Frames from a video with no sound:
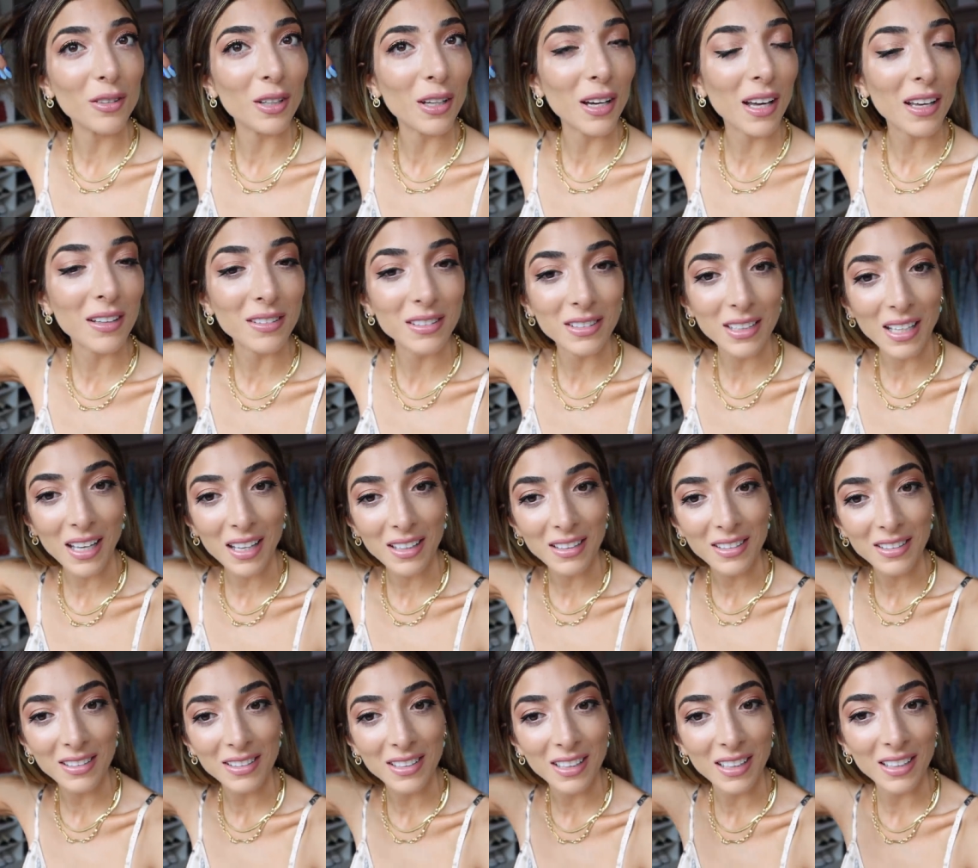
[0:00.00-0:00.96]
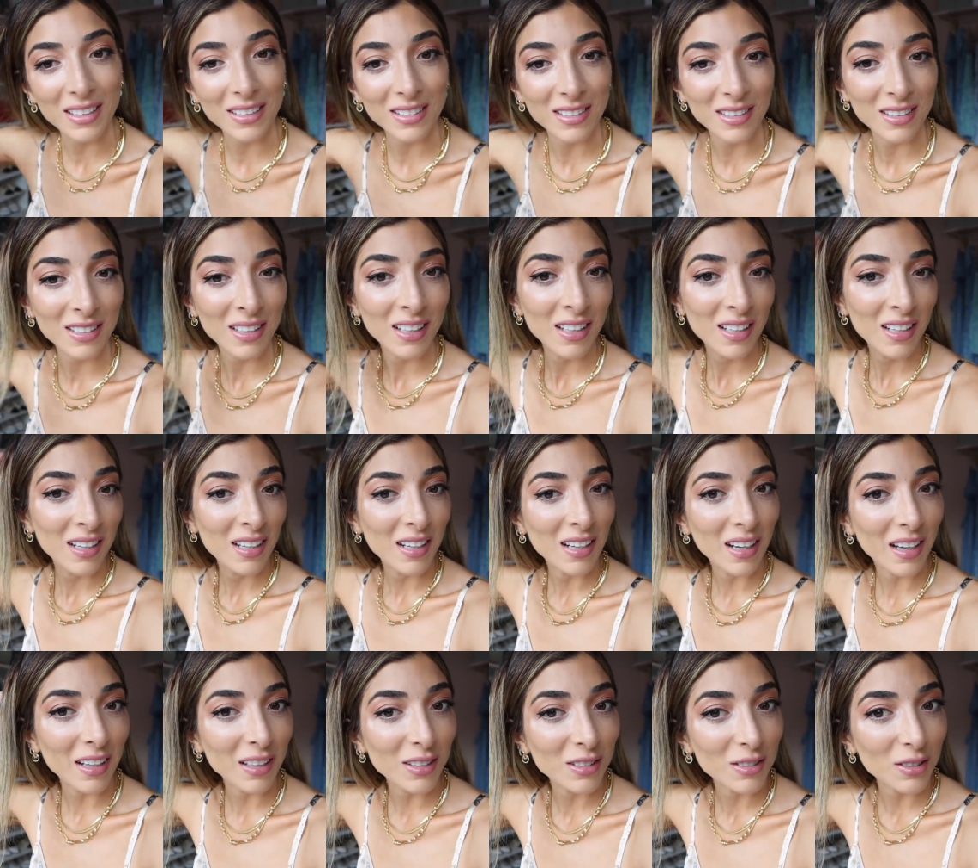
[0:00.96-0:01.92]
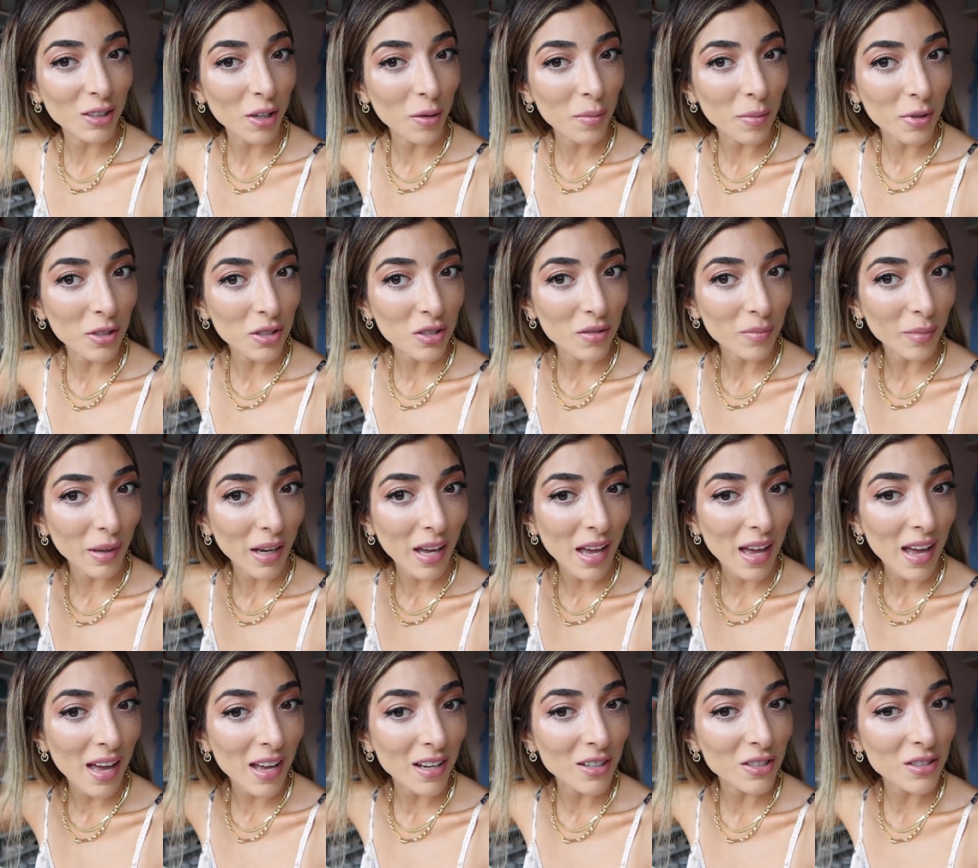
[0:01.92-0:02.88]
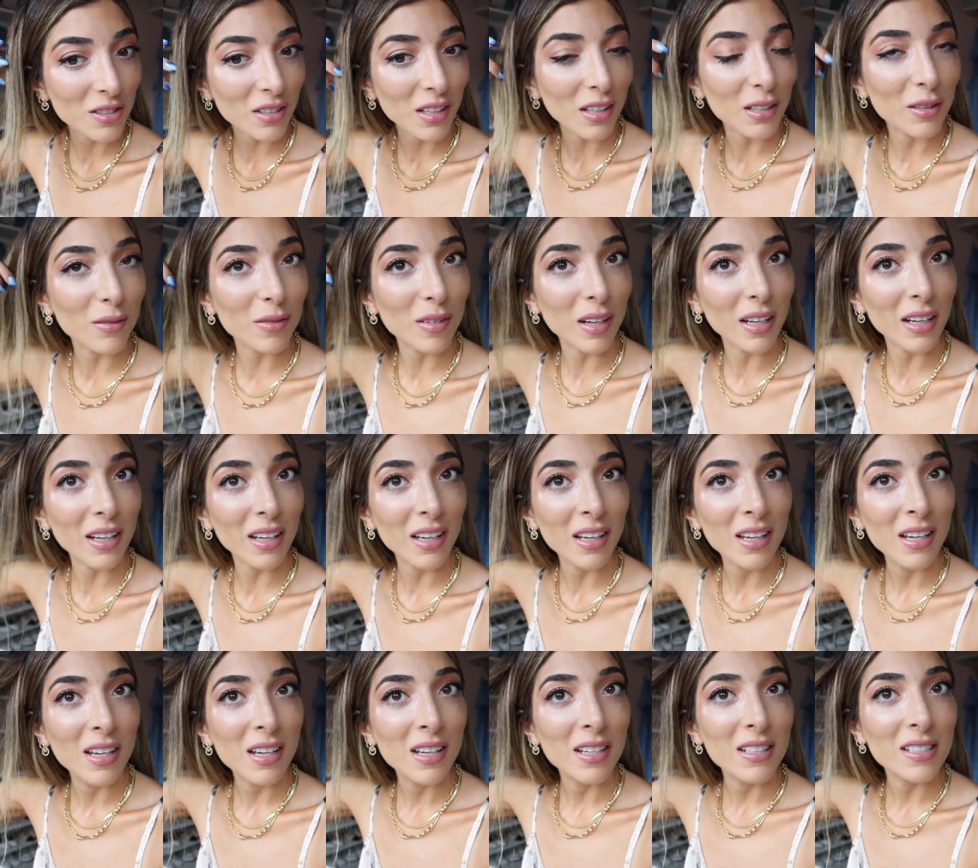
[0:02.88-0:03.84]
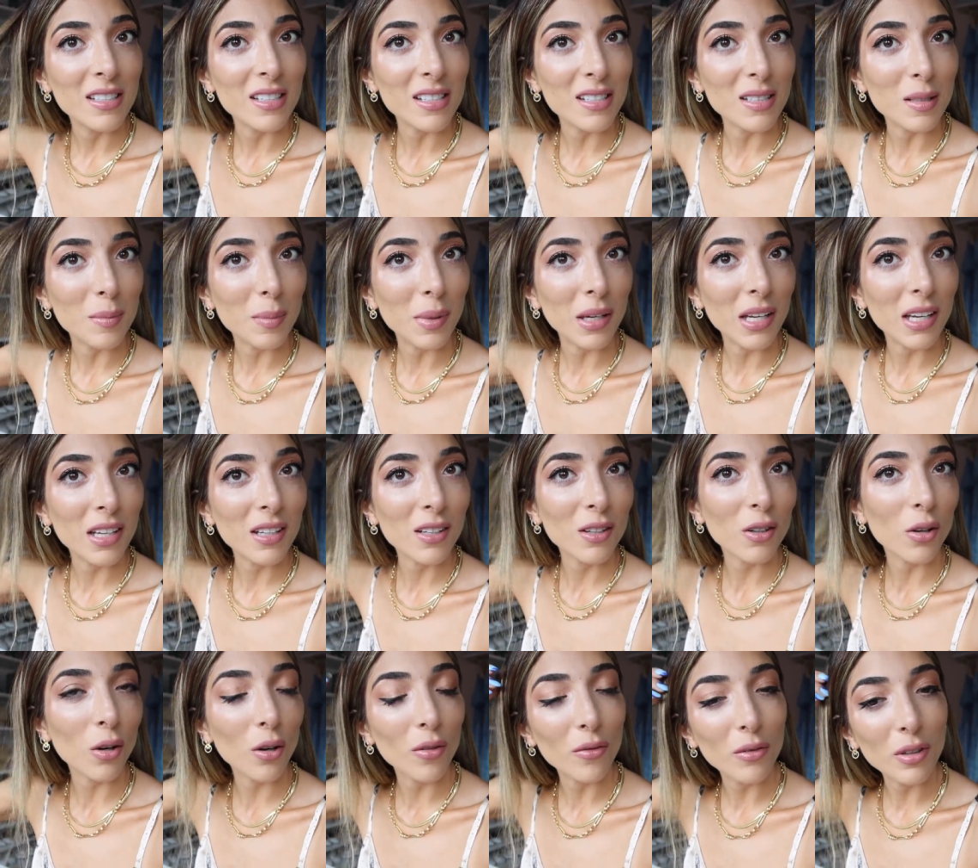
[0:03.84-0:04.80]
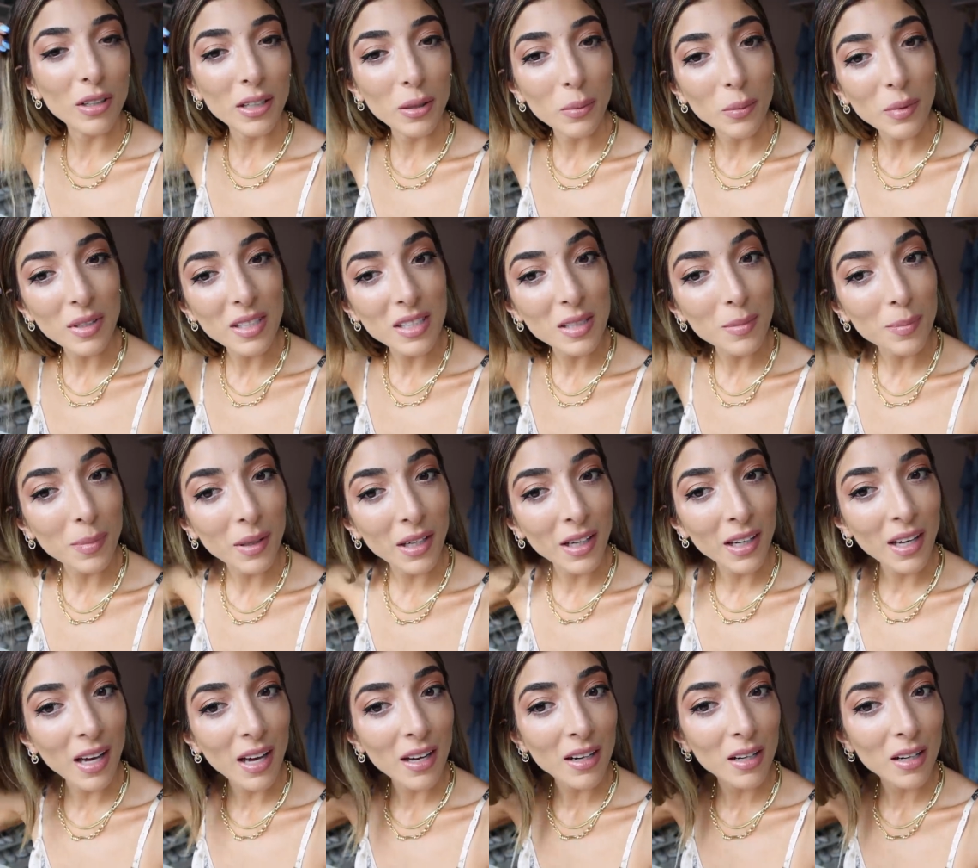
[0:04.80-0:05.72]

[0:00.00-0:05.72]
Look how sad this is. Like, so much of my hair just kind of like disappeared and got really wispy.